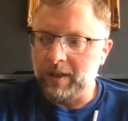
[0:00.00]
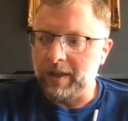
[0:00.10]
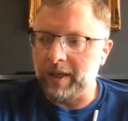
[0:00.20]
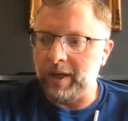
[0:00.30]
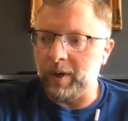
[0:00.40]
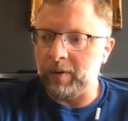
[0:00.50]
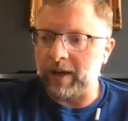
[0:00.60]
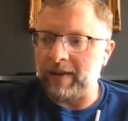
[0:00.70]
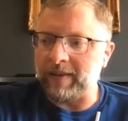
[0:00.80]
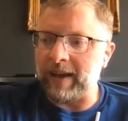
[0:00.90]
you know, the
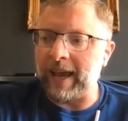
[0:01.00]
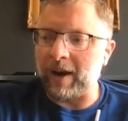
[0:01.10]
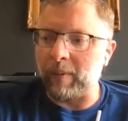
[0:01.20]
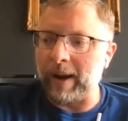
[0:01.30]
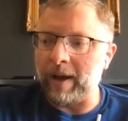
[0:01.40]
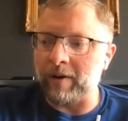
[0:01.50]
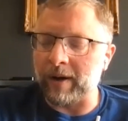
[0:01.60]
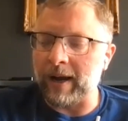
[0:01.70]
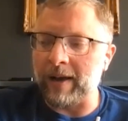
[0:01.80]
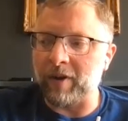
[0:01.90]
guys that hang around are
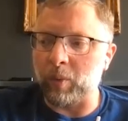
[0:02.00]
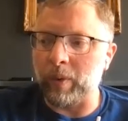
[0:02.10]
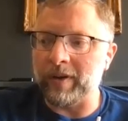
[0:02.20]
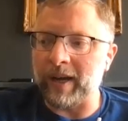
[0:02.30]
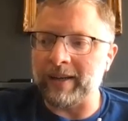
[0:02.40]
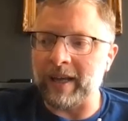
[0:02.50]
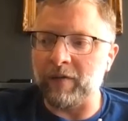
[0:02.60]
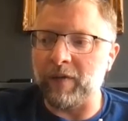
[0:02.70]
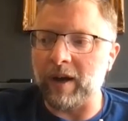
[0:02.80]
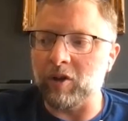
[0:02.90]
guys that are willing to
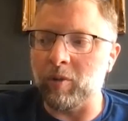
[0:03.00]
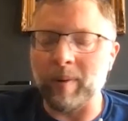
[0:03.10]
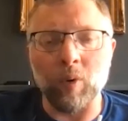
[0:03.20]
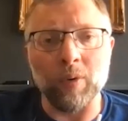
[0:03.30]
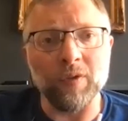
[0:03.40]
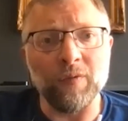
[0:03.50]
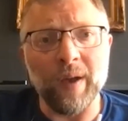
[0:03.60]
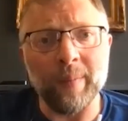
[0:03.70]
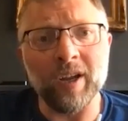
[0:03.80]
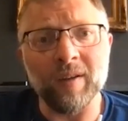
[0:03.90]
identify a little bit more with the
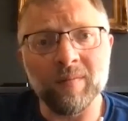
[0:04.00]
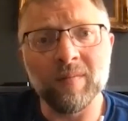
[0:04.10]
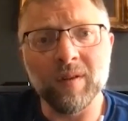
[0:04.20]
feminine.